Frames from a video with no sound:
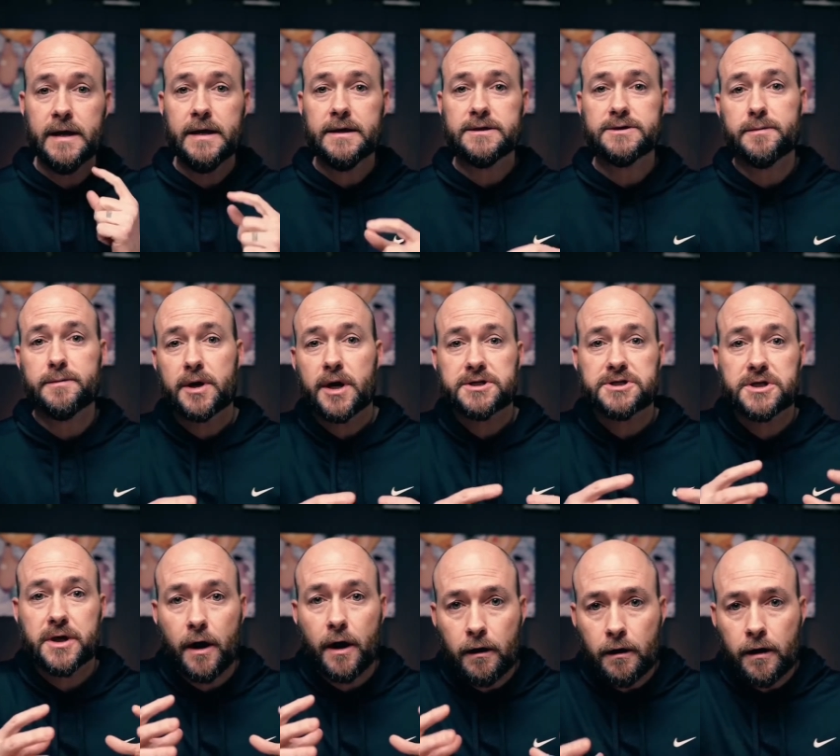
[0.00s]
so because
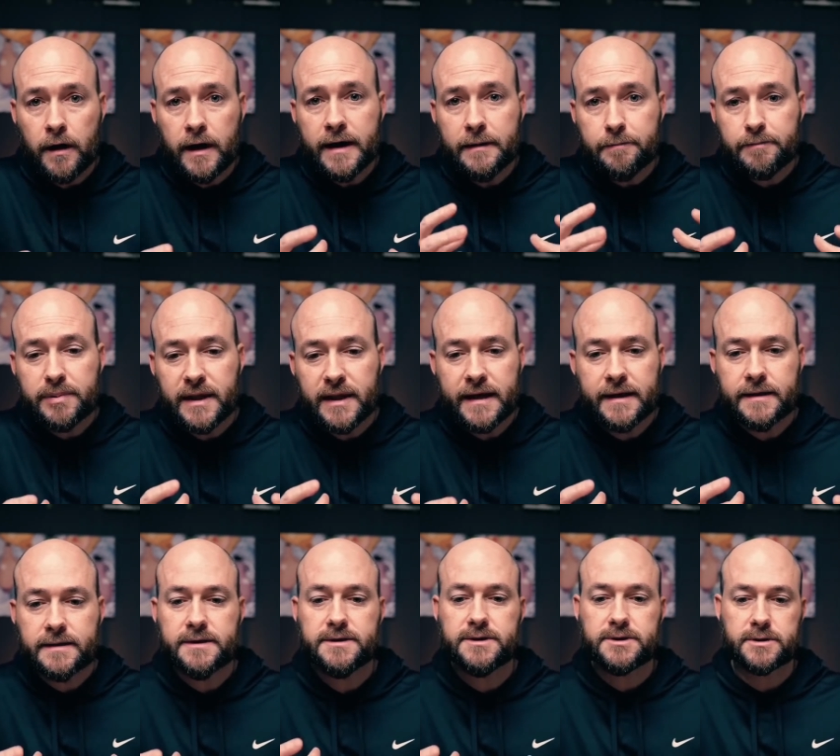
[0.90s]
you're already a
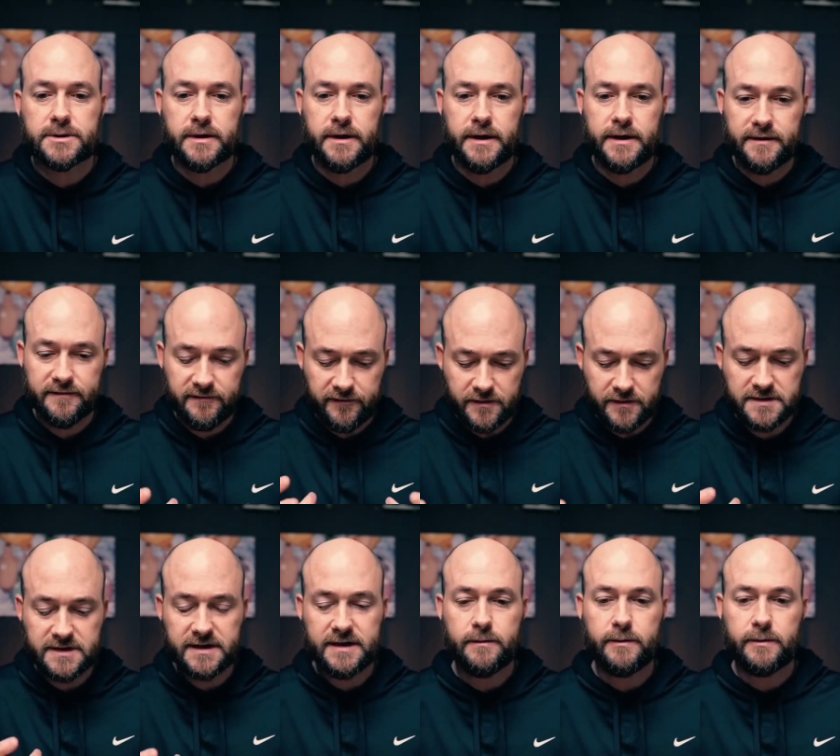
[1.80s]
planted tree the first
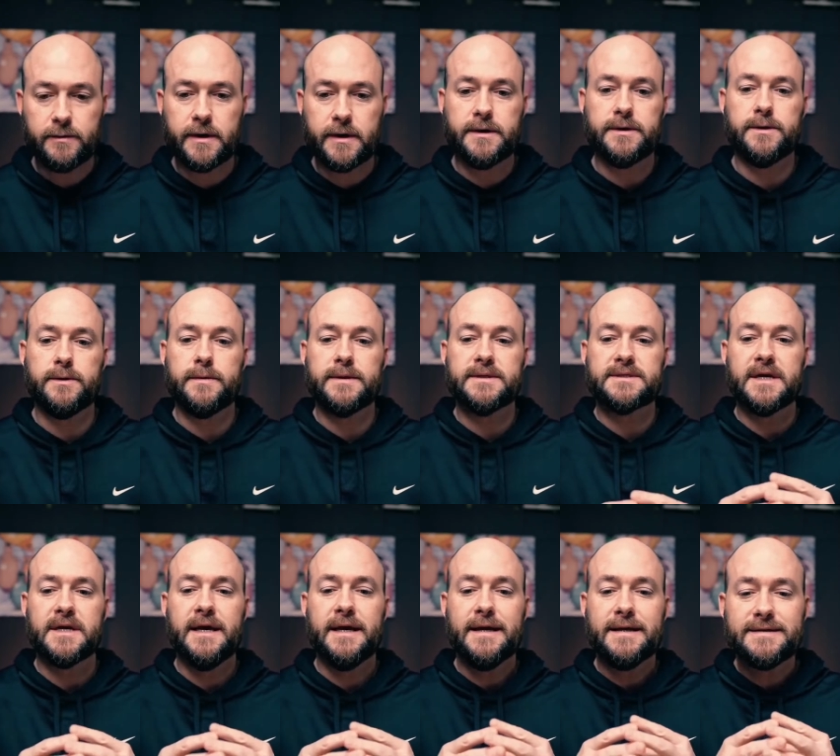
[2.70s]
thing that we want to do is
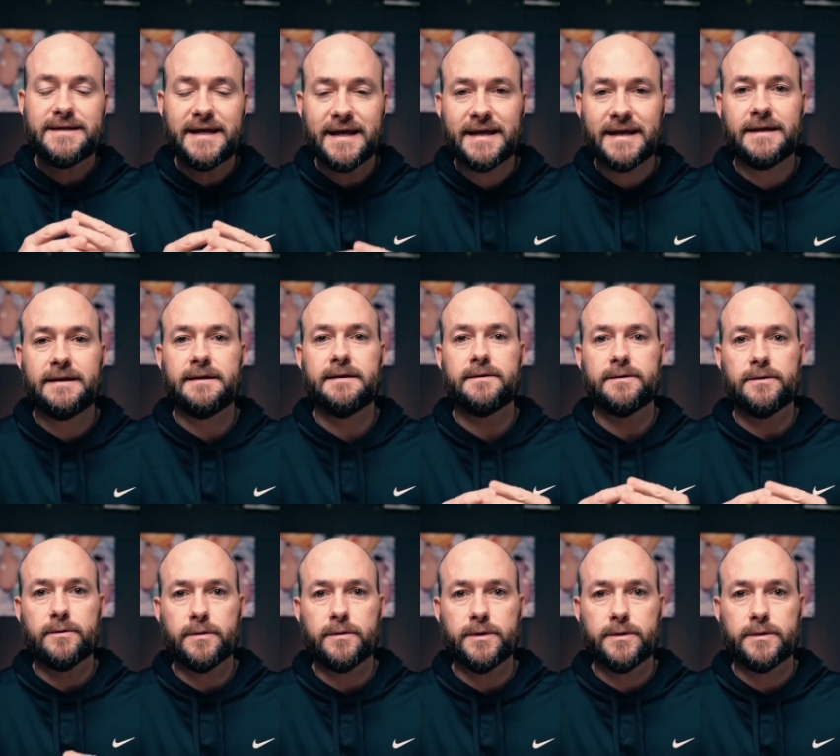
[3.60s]
tend
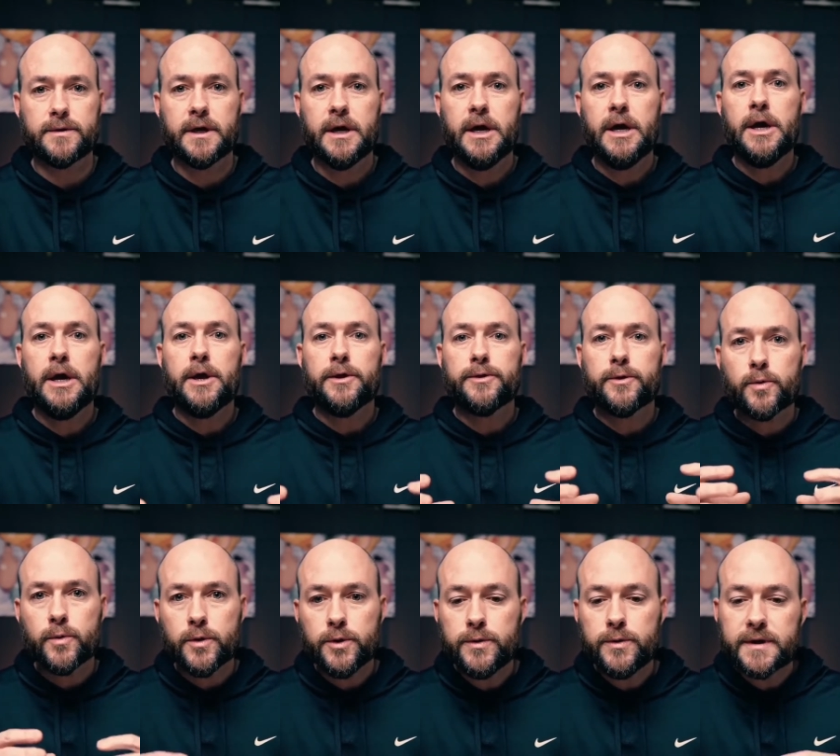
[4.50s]
the root the
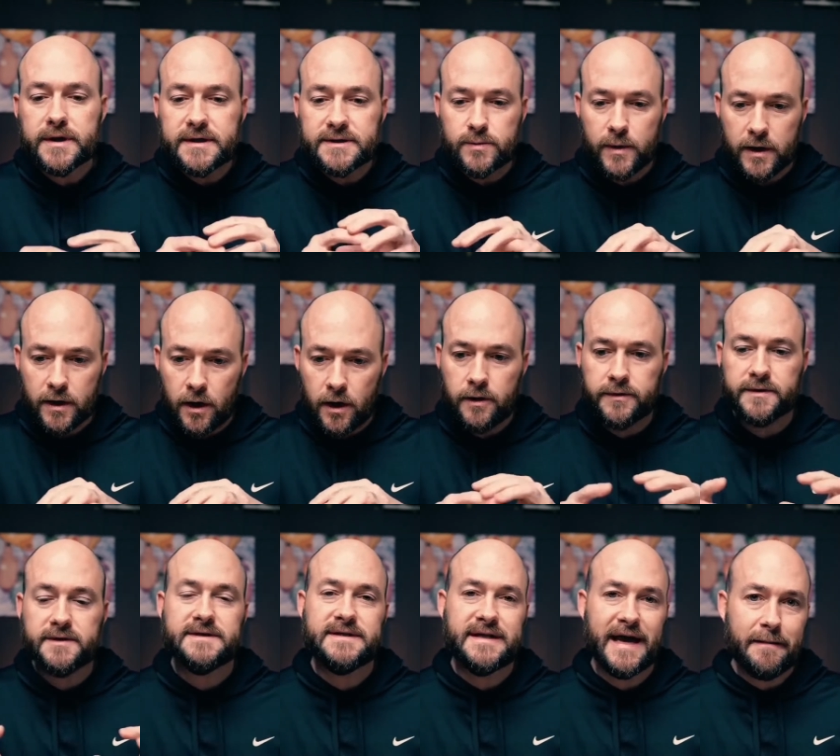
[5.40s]
root is where all
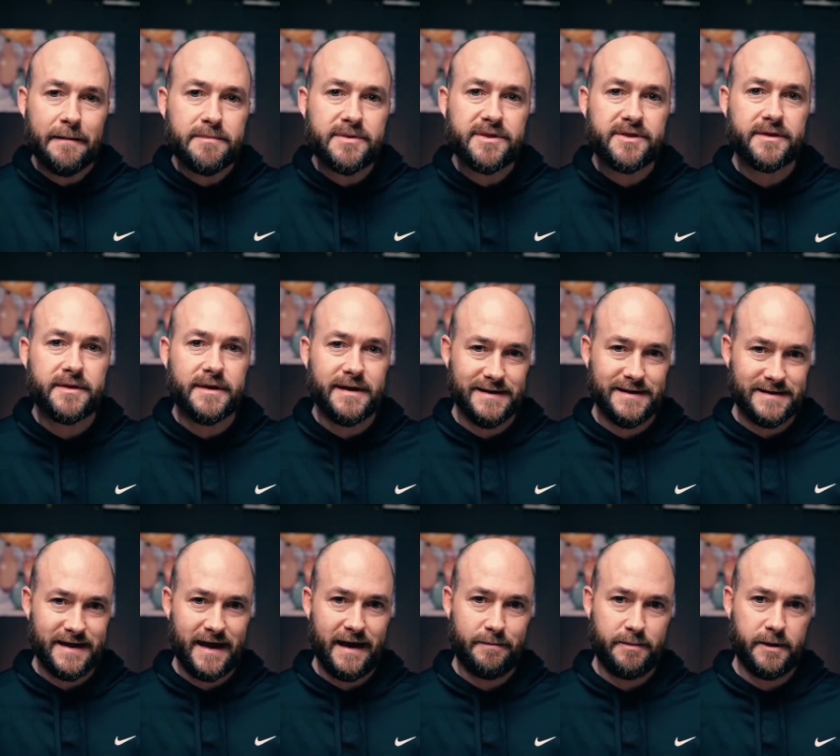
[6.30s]
the depth is
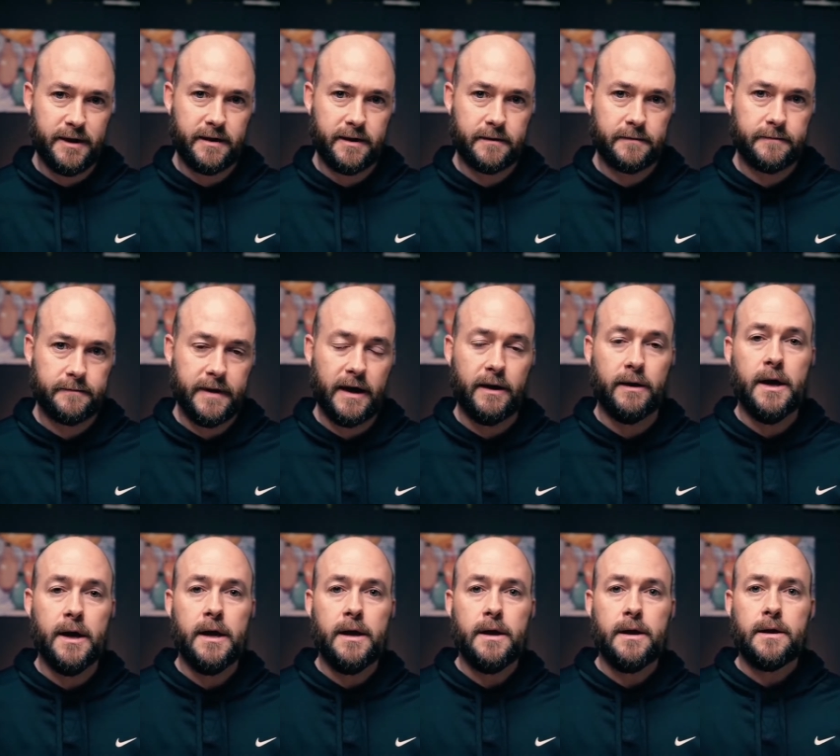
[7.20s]
happening now
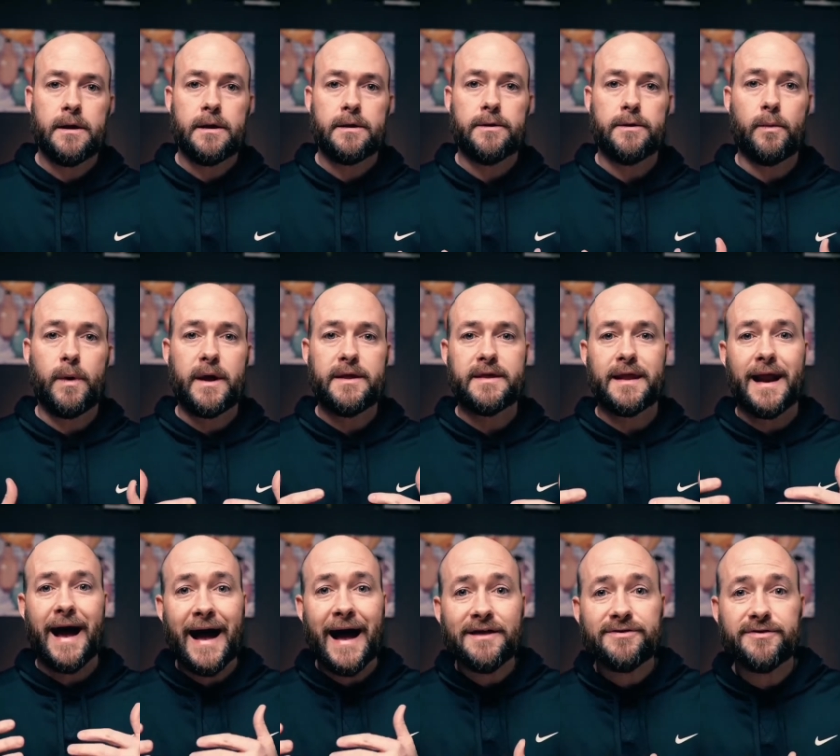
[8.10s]
the way that
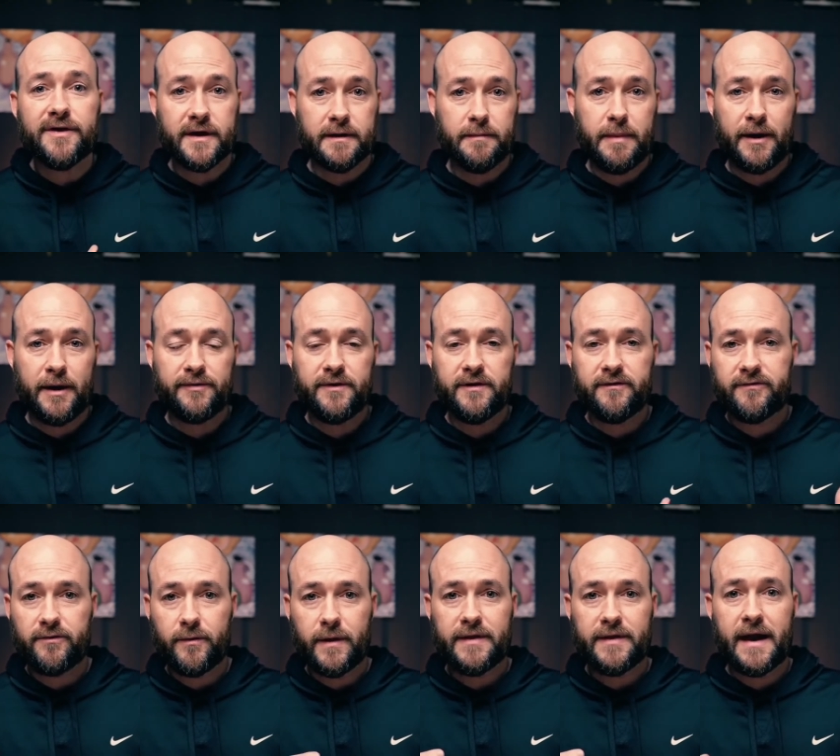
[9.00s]
I think about this,
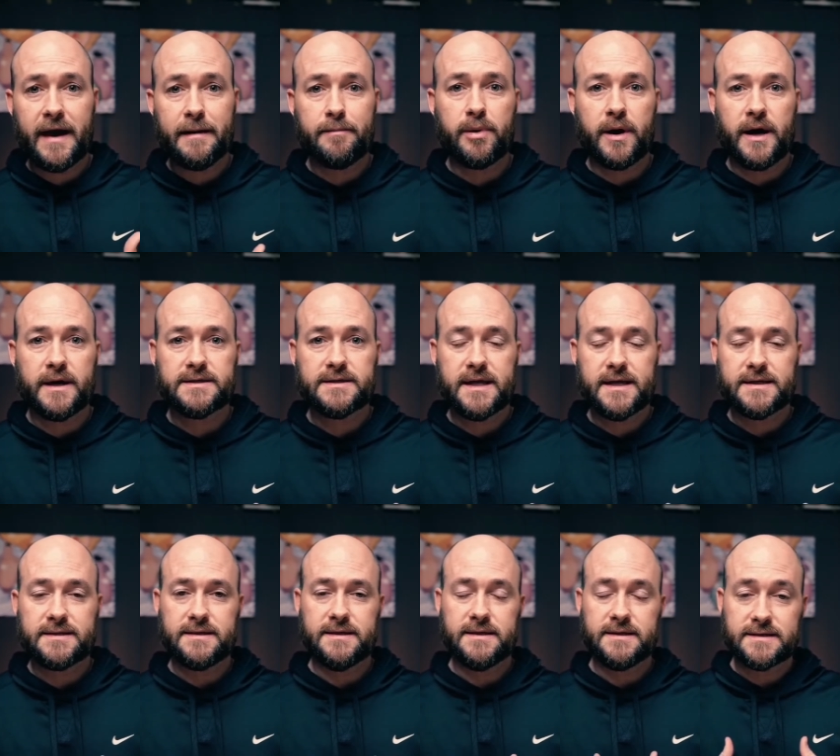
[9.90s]
the way that I
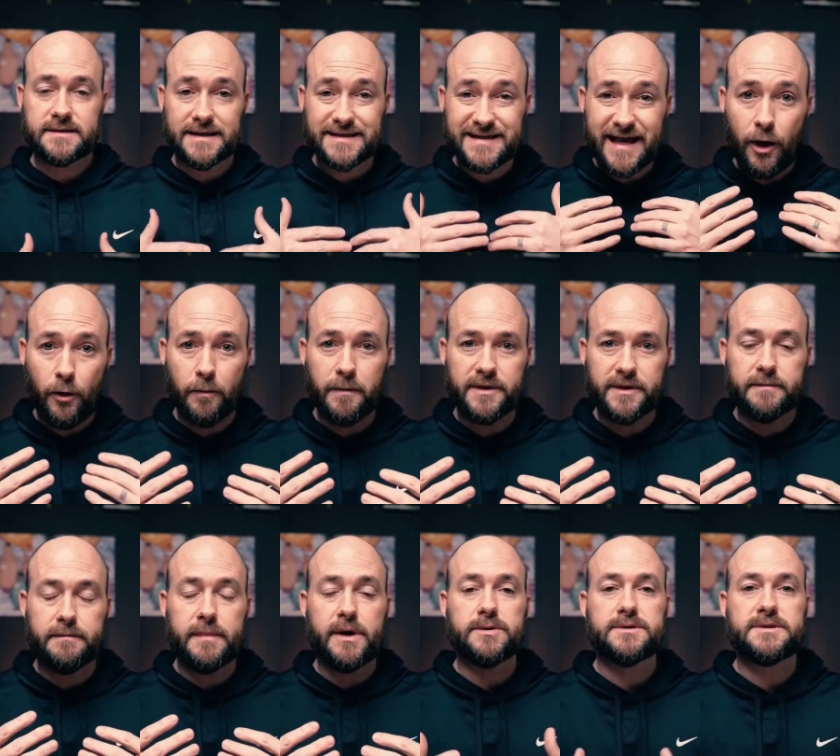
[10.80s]
process this, that's helped me the
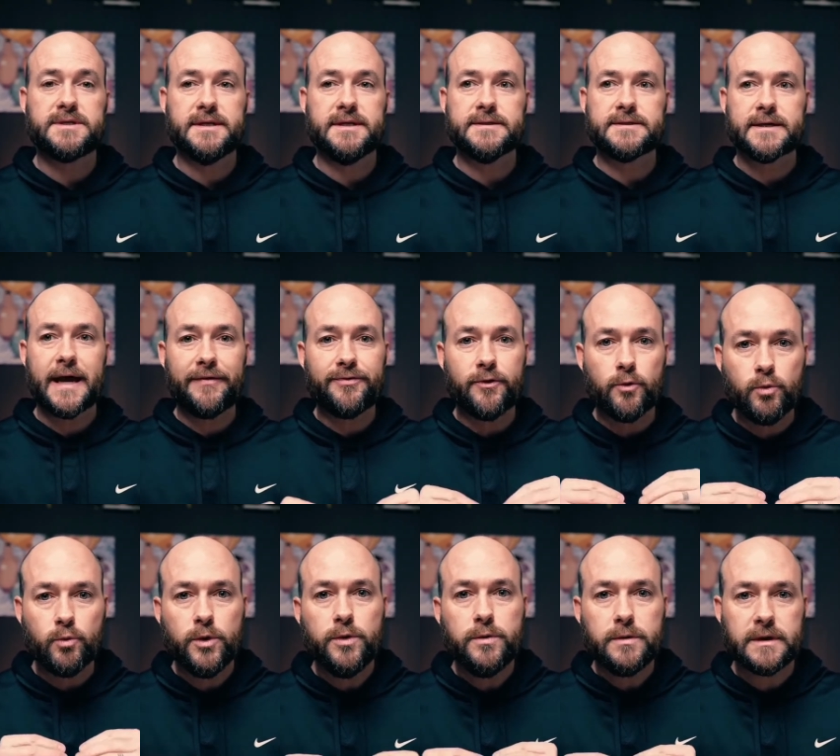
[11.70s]
most is at the
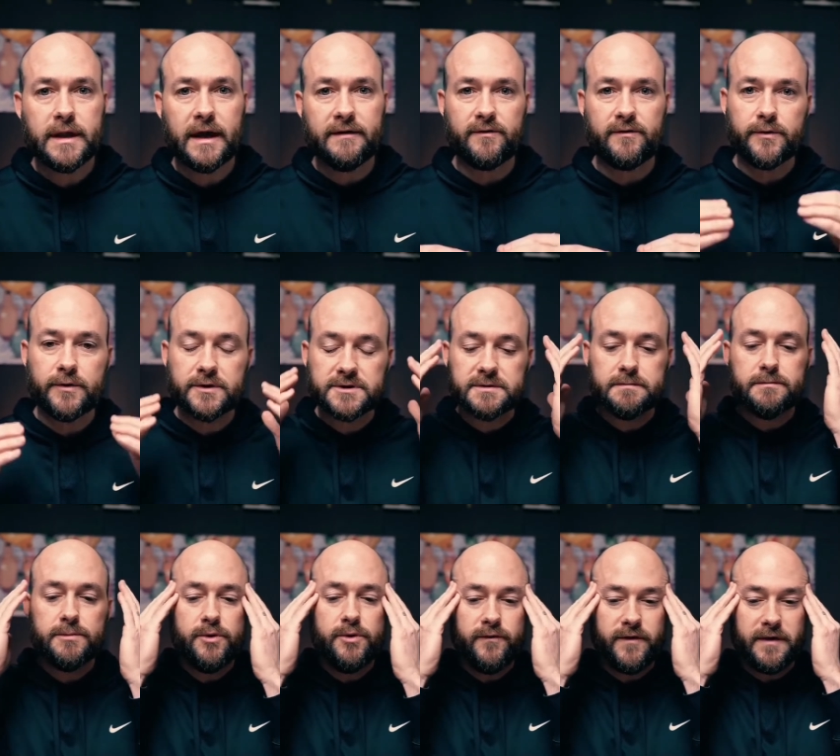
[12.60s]
root level, there's a
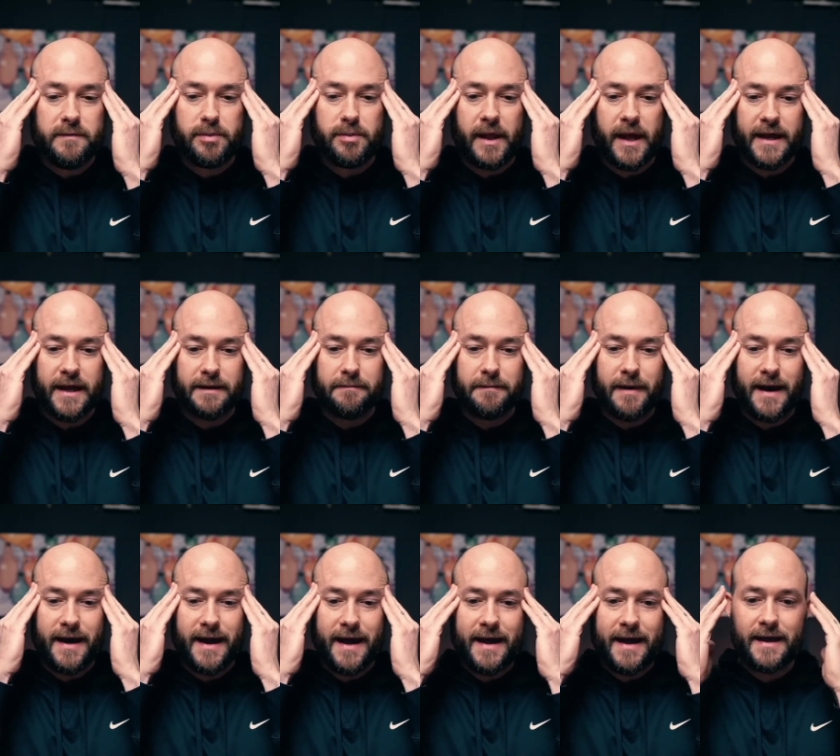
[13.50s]
movie playing in my
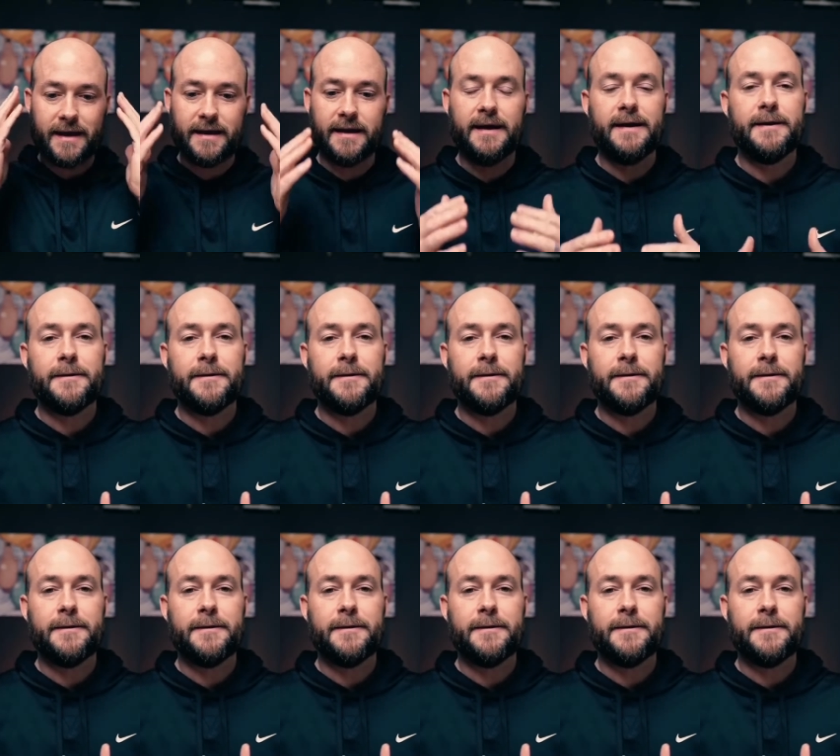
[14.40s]
head,